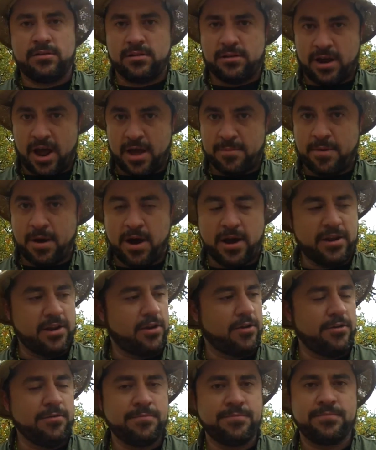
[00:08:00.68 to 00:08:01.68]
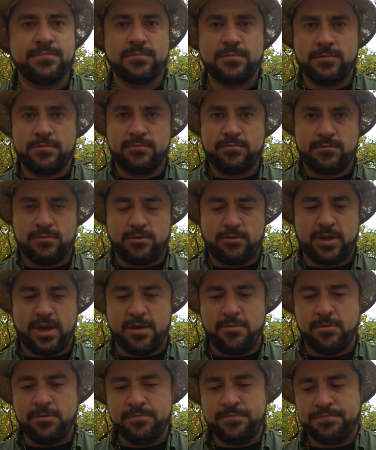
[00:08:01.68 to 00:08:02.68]
an iPod here, a little
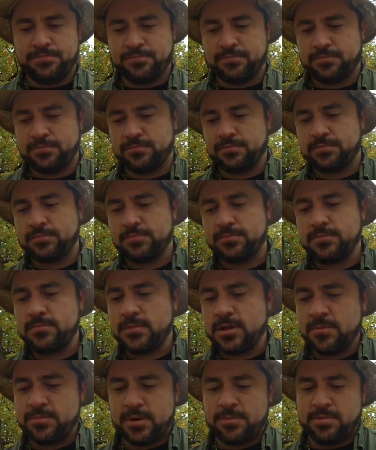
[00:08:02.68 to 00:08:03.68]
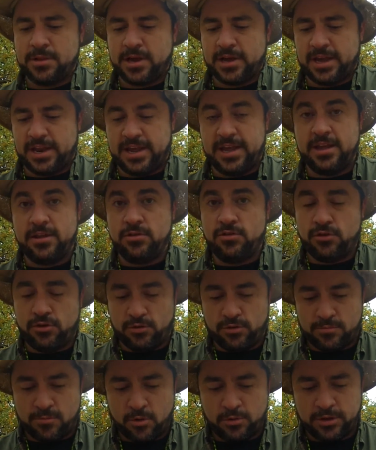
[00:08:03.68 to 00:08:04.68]
cable. I'm going to plug it into
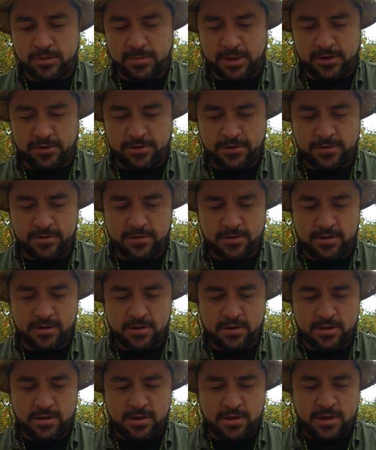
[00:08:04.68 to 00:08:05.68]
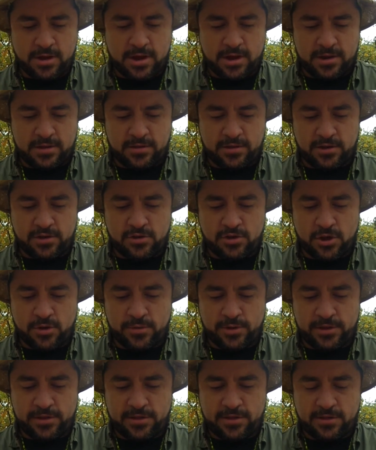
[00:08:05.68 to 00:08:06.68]
the multimeter. It's going to
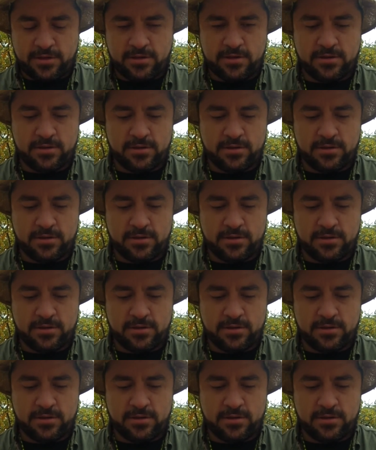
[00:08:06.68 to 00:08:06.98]
show us